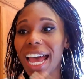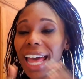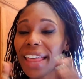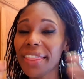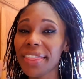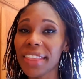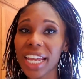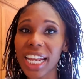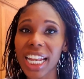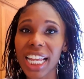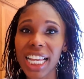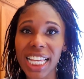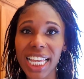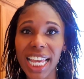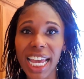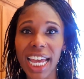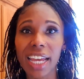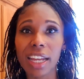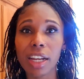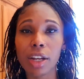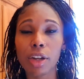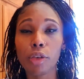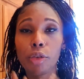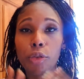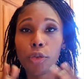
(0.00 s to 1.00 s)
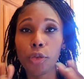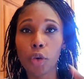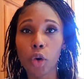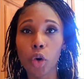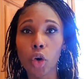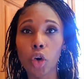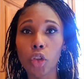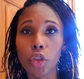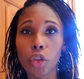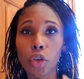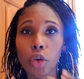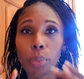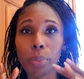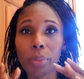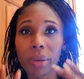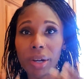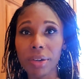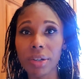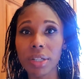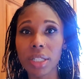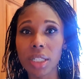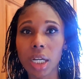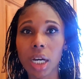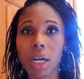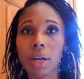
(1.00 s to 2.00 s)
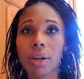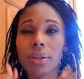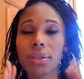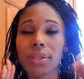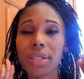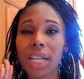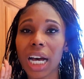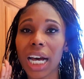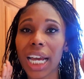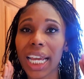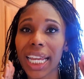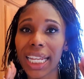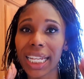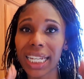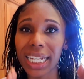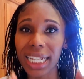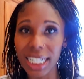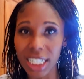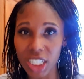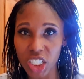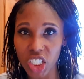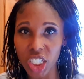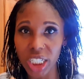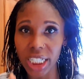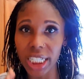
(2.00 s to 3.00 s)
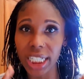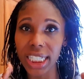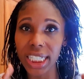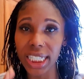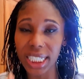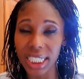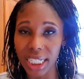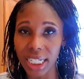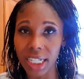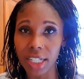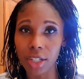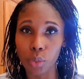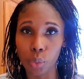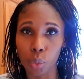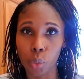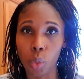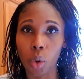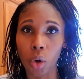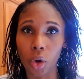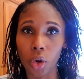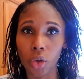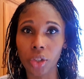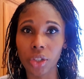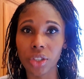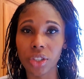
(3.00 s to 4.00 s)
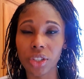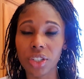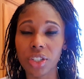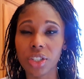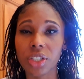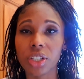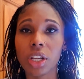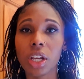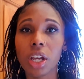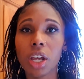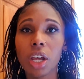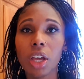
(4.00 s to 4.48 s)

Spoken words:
And then again, for the mirror tiles, I initially did want